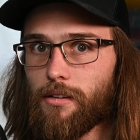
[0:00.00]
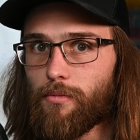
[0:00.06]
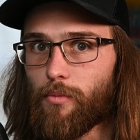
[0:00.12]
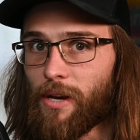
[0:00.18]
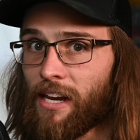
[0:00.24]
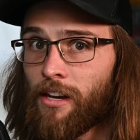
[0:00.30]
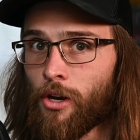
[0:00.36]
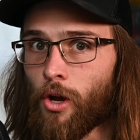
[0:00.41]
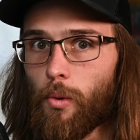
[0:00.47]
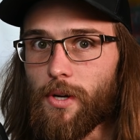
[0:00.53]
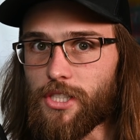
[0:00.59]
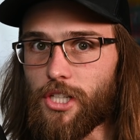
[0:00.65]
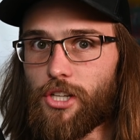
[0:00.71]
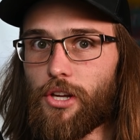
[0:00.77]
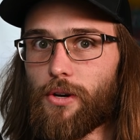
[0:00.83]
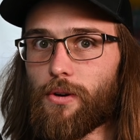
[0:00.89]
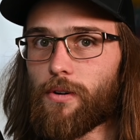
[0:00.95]
We need to know what
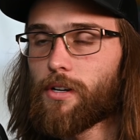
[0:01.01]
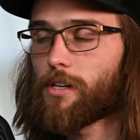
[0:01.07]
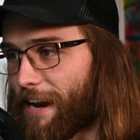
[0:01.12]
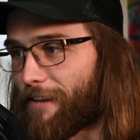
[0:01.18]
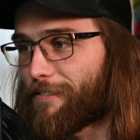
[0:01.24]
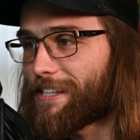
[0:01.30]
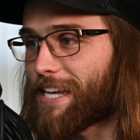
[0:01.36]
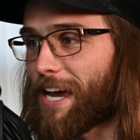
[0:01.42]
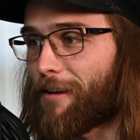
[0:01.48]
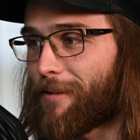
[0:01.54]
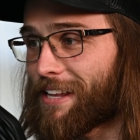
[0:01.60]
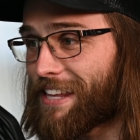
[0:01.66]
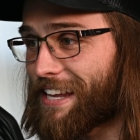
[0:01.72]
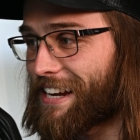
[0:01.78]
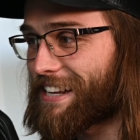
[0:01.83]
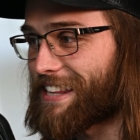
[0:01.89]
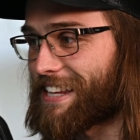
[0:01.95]
to do. every time I
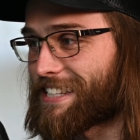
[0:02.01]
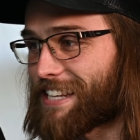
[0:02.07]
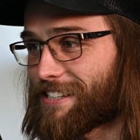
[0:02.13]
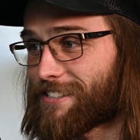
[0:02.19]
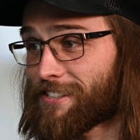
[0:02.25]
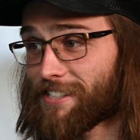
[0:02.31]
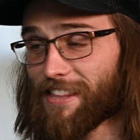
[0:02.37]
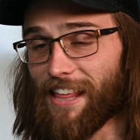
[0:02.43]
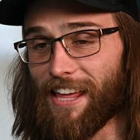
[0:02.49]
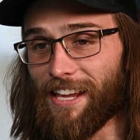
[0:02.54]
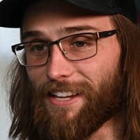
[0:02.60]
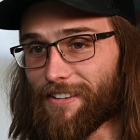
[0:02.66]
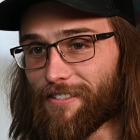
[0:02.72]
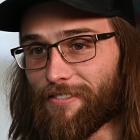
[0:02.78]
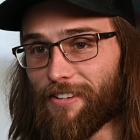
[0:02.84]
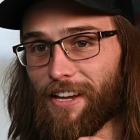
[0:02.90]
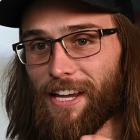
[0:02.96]
think of this, I just think
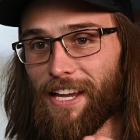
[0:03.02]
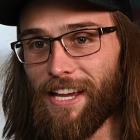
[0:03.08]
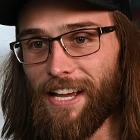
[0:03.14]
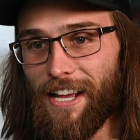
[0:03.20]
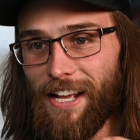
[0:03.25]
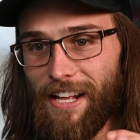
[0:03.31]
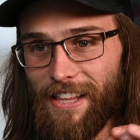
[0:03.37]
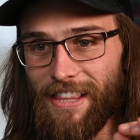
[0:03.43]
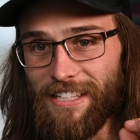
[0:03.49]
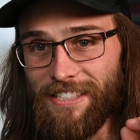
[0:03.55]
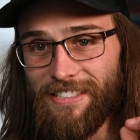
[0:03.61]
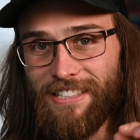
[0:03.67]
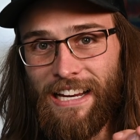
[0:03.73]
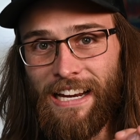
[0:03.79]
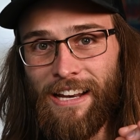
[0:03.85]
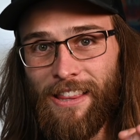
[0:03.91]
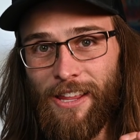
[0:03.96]
of the
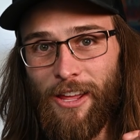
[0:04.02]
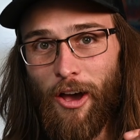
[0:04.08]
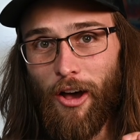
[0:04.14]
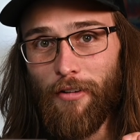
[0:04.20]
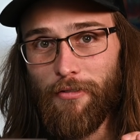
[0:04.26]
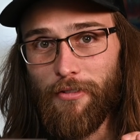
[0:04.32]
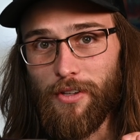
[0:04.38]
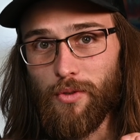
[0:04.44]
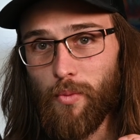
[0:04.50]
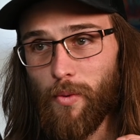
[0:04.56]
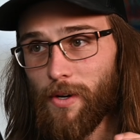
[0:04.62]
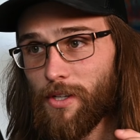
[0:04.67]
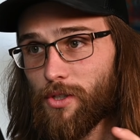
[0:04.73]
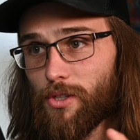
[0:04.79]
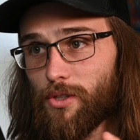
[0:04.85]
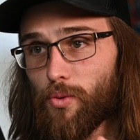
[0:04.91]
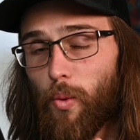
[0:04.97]
scene in the office where
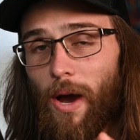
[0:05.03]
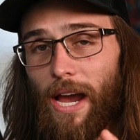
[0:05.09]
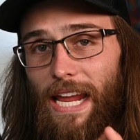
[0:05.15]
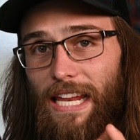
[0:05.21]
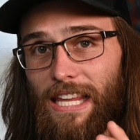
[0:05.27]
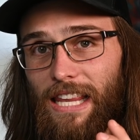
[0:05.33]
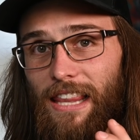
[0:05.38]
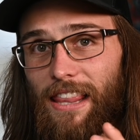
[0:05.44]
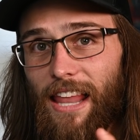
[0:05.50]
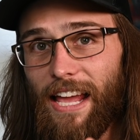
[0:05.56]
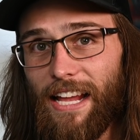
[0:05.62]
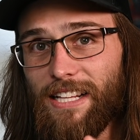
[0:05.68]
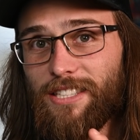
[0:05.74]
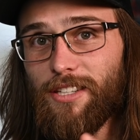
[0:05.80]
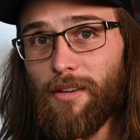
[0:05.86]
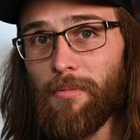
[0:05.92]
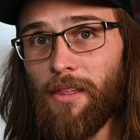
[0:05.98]
Dwight
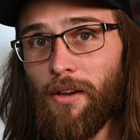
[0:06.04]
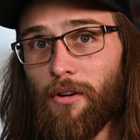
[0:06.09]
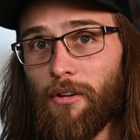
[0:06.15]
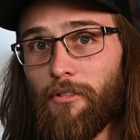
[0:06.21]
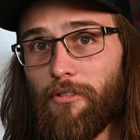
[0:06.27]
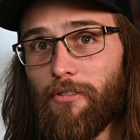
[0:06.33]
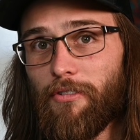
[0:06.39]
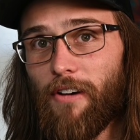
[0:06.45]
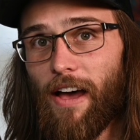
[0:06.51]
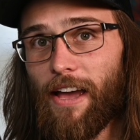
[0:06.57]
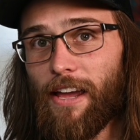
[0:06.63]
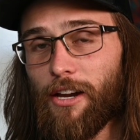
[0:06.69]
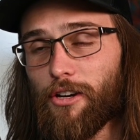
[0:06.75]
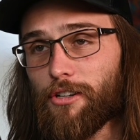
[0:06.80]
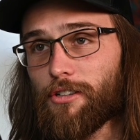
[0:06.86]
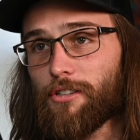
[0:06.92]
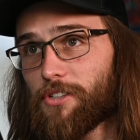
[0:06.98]
lights something on
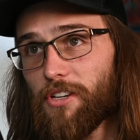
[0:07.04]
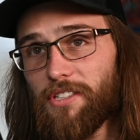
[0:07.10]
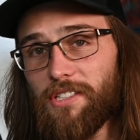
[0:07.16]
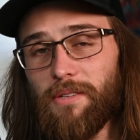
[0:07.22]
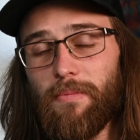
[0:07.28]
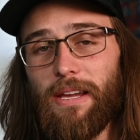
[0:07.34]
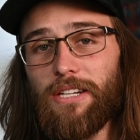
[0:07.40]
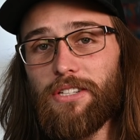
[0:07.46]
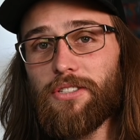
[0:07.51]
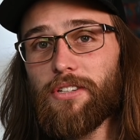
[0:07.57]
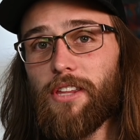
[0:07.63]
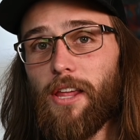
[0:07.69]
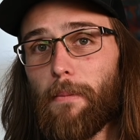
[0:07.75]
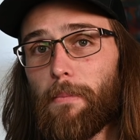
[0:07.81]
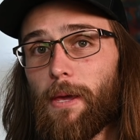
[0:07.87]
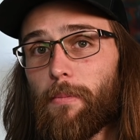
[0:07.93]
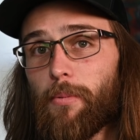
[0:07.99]
fire just to make sure
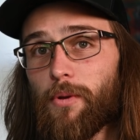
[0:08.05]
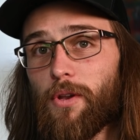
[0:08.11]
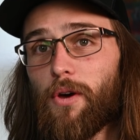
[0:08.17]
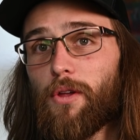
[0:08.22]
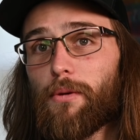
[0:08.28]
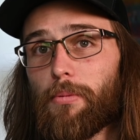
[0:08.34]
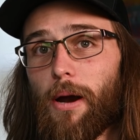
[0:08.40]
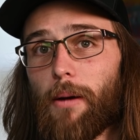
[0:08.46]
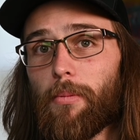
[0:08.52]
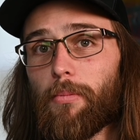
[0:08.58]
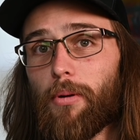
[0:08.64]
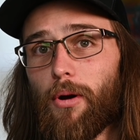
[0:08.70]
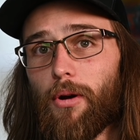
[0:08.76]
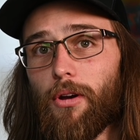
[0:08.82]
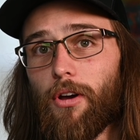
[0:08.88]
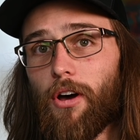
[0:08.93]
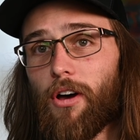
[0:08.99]
that people know the proper
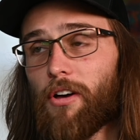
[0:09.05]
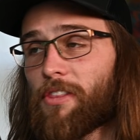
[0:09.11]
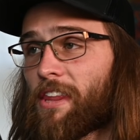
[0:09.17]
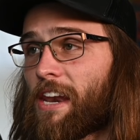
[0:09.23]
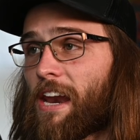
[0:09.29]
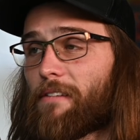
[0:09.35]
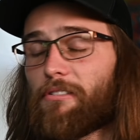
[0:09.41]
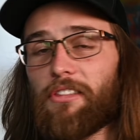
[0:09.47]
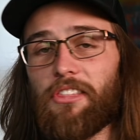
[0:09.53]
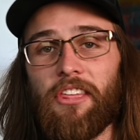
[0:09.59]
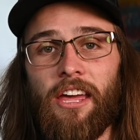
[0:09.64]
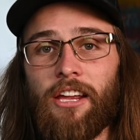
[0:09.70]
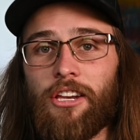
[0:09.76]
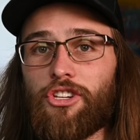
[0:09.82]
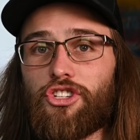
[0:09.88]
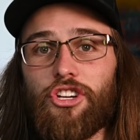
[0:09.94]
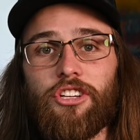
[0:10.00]
protocol and then
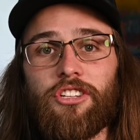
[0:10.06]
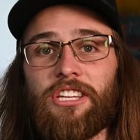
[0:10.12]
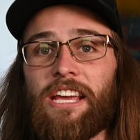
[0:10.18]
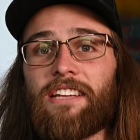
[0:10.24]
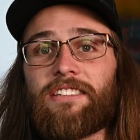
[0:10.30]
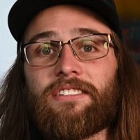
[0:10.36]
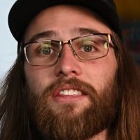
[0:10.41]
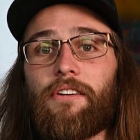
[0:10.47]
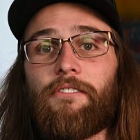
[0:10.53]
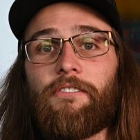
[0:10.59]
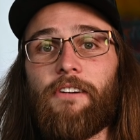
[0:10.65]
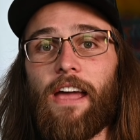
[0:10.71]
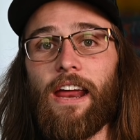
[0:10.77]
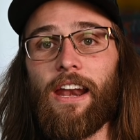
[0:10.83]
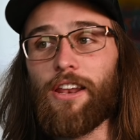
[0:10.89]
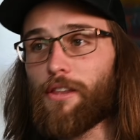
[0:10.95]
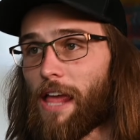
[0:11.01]
everything just hits the
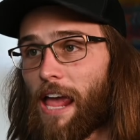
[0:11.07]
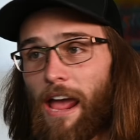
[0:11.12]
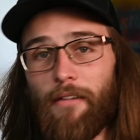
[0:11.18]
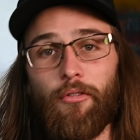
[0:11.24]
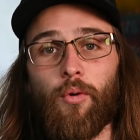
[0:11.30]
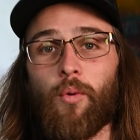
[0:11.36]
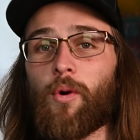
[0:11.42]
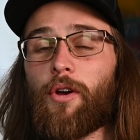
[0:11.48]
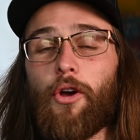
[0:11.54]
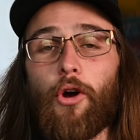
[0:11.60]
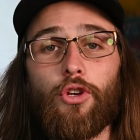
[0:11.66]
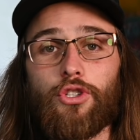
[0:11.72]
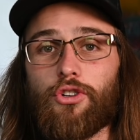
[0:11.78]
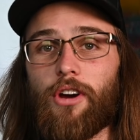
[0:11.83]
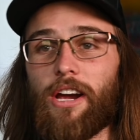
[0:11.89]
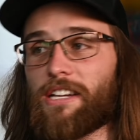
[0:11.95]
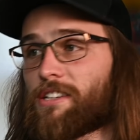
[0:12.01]
fan. Everyone
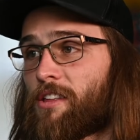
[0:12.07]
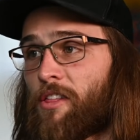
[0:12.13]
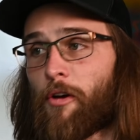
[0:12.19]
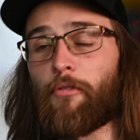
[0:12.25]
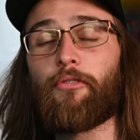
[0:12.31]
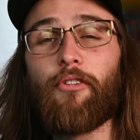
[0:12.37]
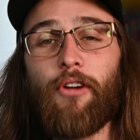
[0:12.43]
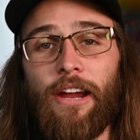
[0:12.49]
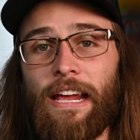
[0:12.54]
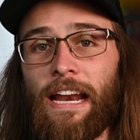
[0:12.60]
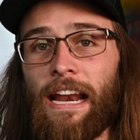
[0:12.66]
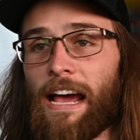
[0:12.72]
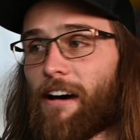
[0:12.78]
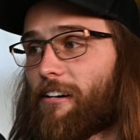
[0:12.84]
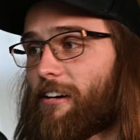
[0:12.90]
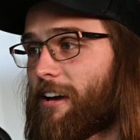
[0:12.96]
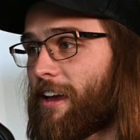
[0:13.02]
goes crazy, they're freaking
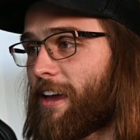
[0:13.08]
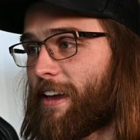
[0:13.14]
out.